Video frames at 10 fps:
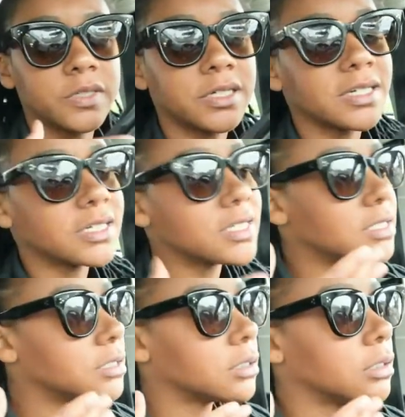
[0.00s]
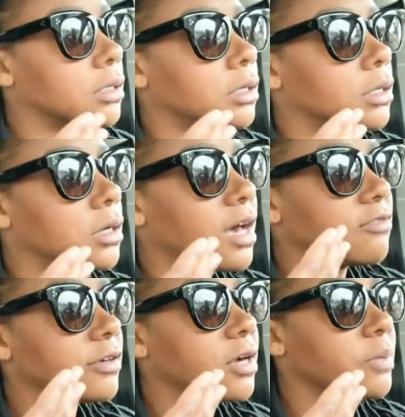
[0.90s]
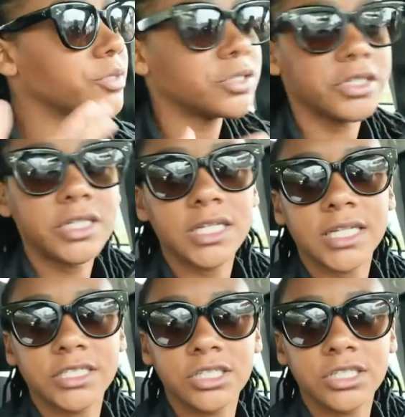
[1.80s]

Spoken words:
Because I forgot my ukulele